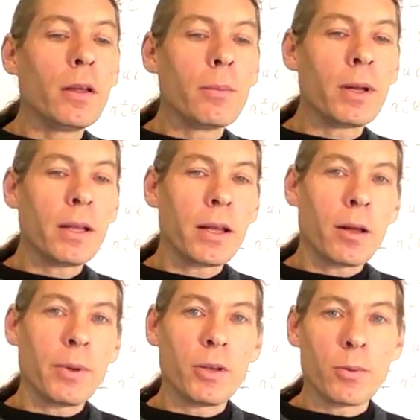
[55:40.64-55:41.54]
but didn't
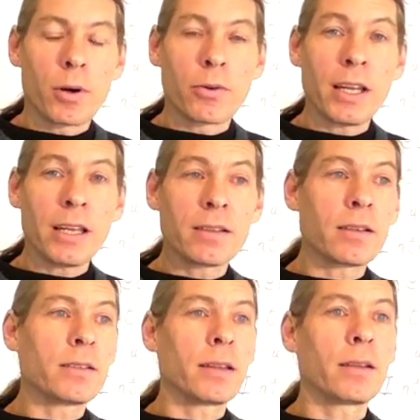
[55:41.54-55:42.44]
help me do more readings
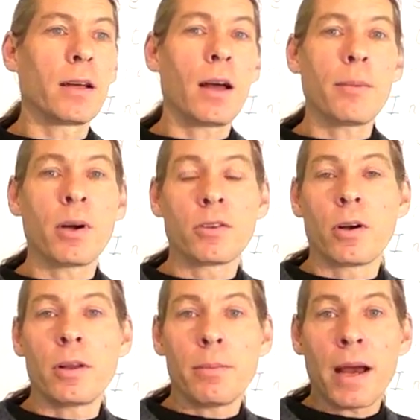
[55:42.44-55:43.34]
because at the time I was
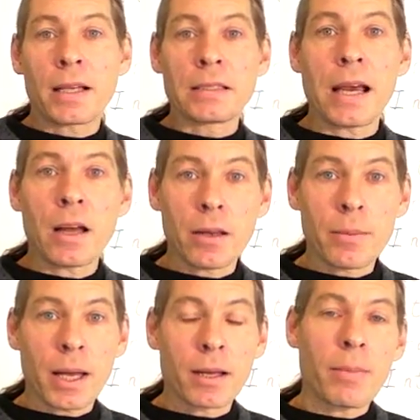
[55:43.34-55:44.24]
already maxed out in
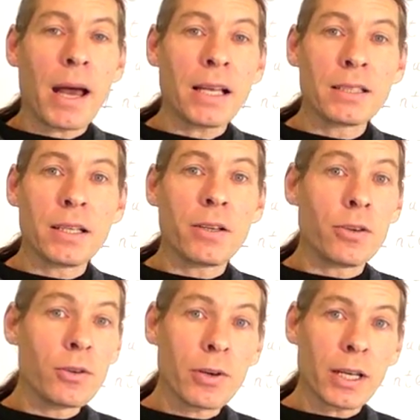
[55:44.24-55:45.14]
my capacity to
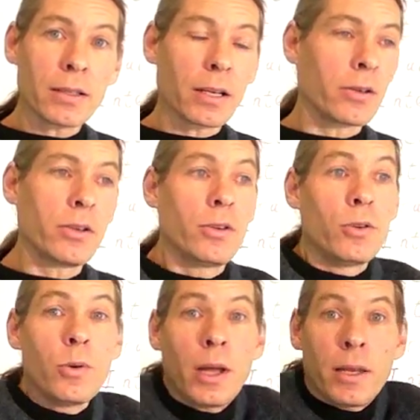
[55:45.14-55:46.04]
do readings. I couldn't
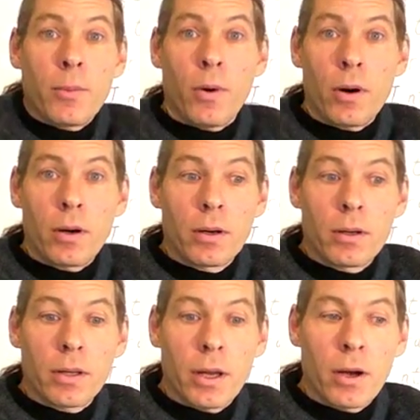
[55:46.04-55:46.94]
do anymore,
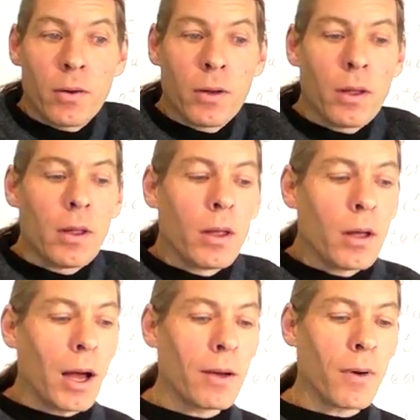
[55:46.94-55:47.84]
you know.
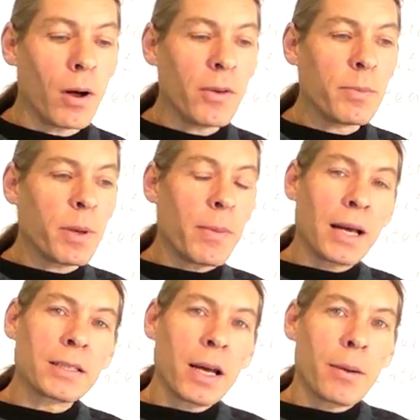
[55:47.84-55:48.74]
I've always been
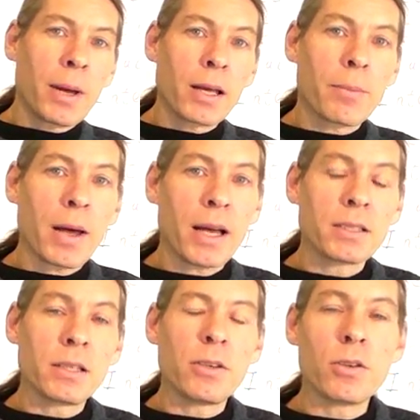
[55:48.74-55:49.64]
maxed out at my
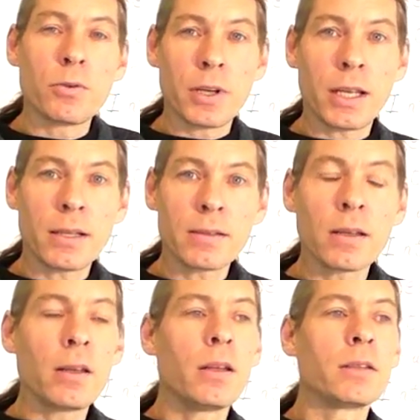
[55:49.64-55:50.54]
capacity to do readings
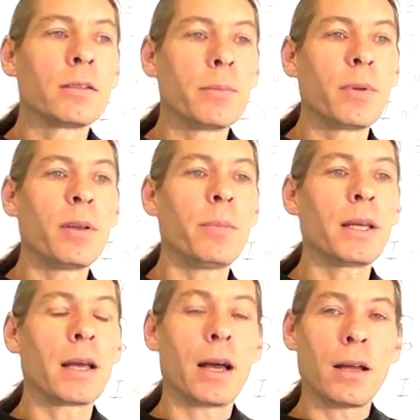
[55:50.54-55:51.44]
simply
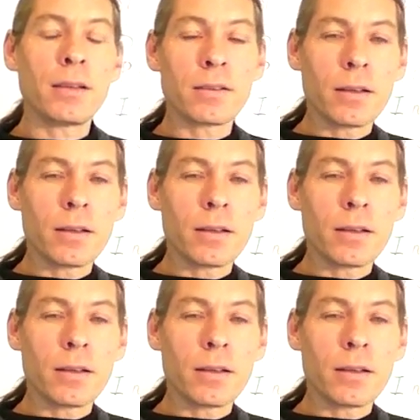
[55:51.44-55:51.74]
because